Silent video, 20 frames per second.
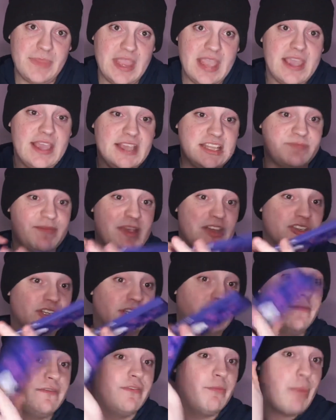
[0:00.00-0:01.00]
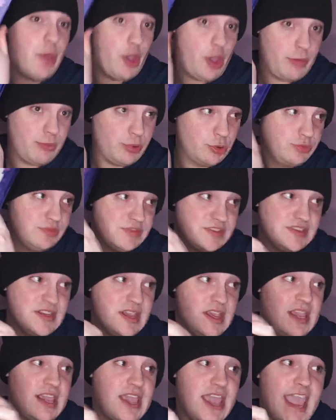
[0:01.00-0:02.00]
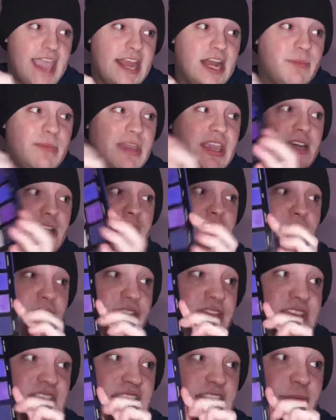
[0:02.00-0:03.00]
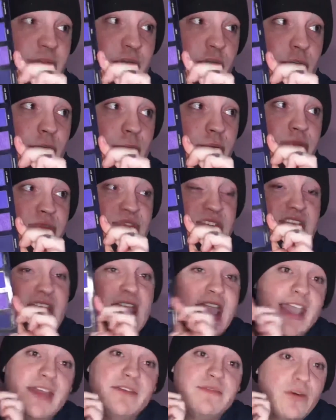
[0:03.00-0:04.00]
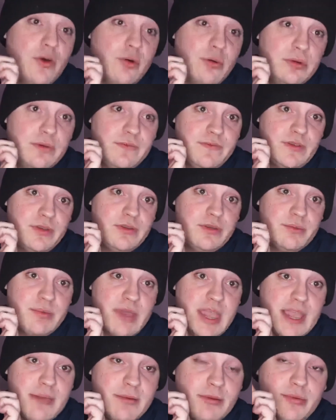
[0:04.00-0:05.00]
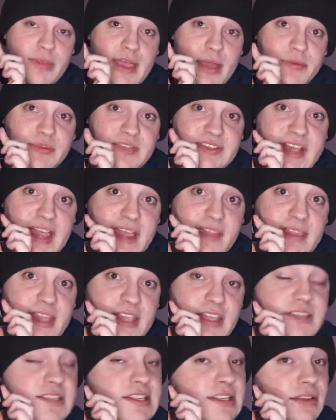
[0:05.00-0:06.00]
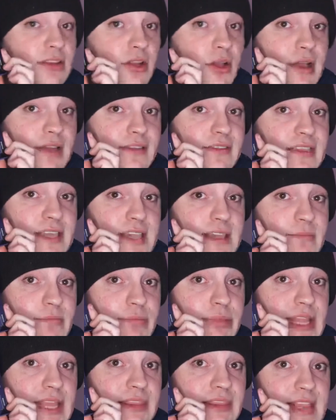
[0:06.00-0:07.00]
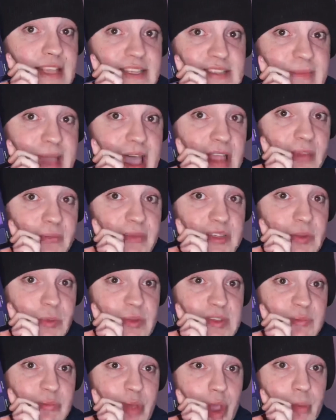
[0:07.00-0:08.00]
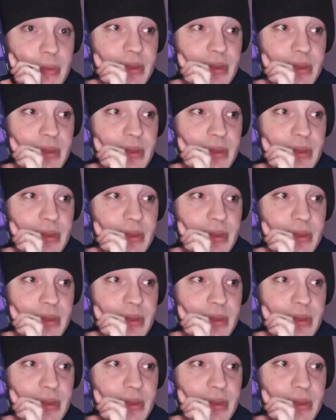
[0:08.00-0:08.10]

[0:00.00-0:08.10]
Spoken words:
especially for purples. And I mean, you see the purples. And for all of you people that were saying that you didn't like the Bloodlust palette because it wasn't purple